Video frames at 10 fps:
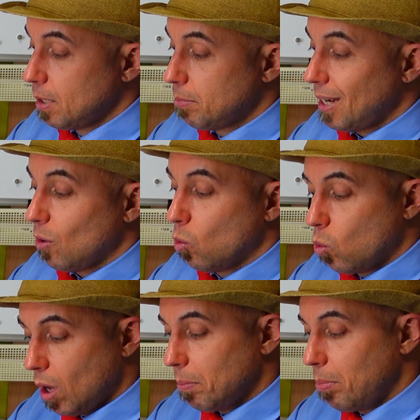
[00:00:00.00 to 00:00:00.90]
But
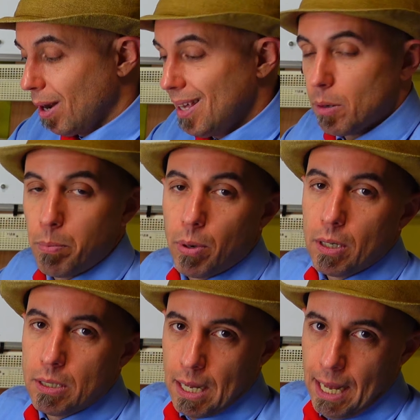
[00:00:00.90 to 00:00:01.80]
1 player
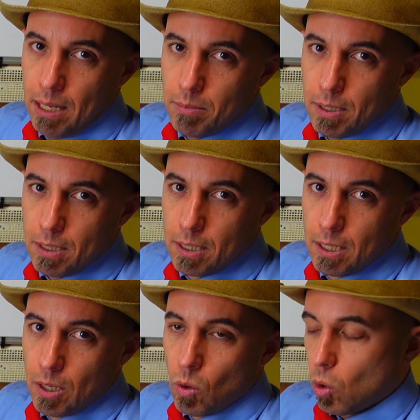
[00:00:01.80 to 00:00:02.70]
per time,
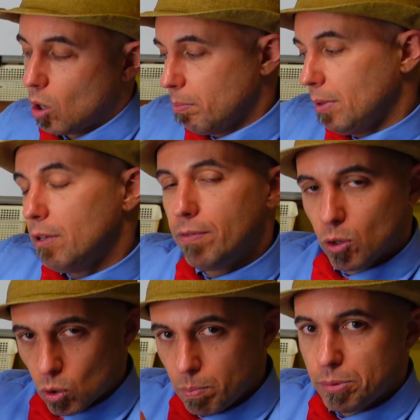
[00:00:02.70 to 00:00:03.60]
or if
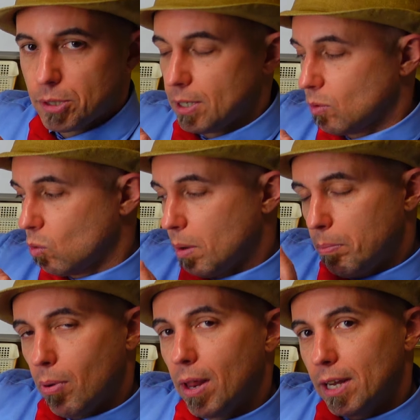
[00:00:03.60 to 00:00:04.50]
groups, 1
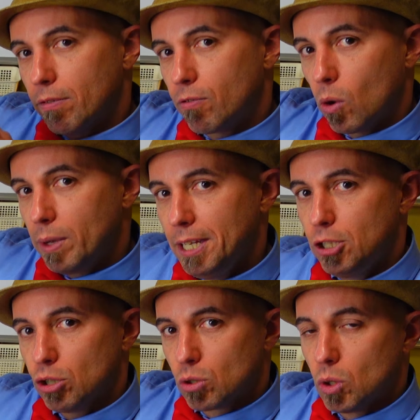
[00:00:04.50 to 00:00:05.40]
player from
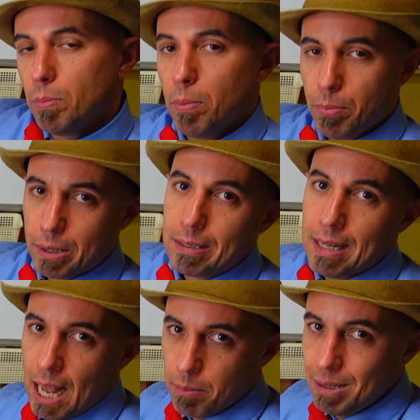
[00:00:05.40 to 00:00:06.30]
each group per
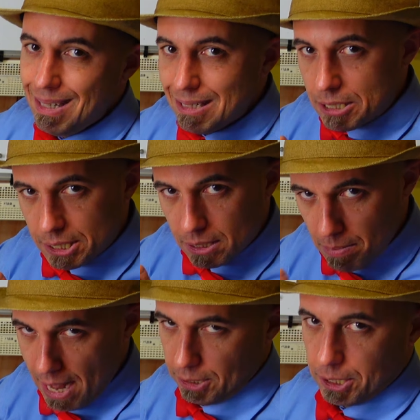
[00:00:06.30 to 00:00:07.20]
time is the
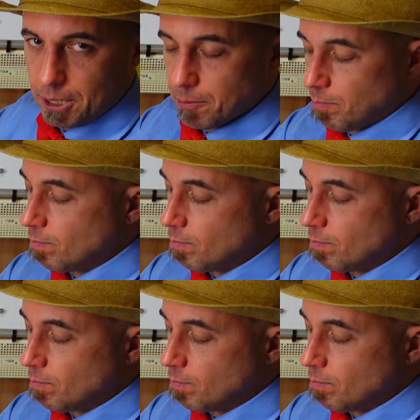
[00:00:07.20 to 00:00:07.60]
best.